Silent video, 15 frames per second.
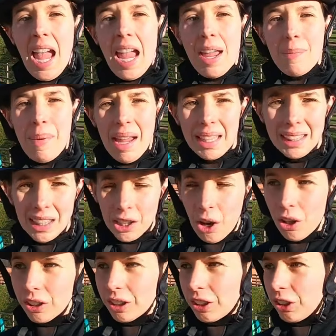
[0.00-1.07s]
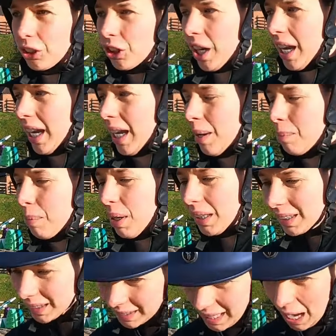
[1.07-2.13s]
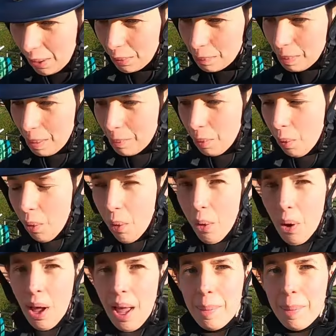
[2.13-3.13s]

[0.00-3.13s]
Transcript: it makes her concentrate, it brings her down a bit more,